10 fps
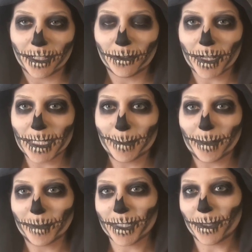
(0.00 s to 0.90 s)
You guys
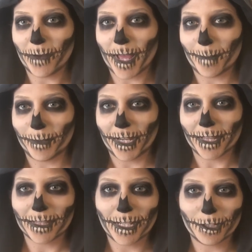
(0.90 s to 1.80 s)
make me so happy,
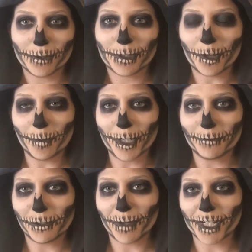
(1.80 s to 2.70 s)
and thank you so much
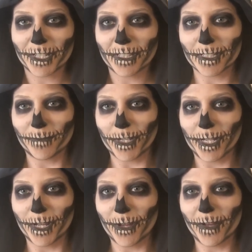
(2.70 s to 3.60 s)
for watching this
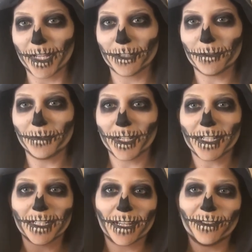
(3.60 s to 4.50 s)
video, and don't
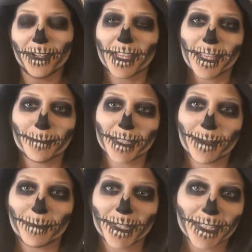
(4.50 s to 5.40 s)
forget to give it a thumbs
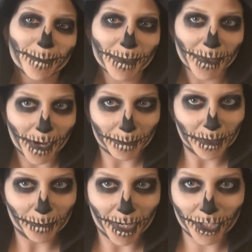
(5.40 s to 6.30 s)
up and subscribe
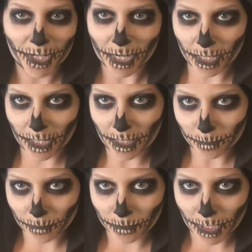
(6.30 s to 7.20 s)
to my channel,
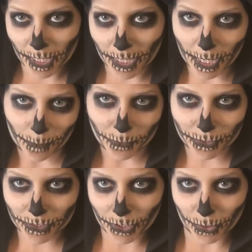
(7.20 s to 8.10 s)
and I will
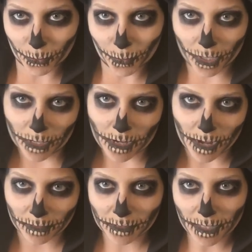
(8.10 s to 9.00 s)
see you
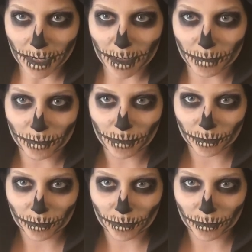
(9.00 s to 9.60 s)
next time.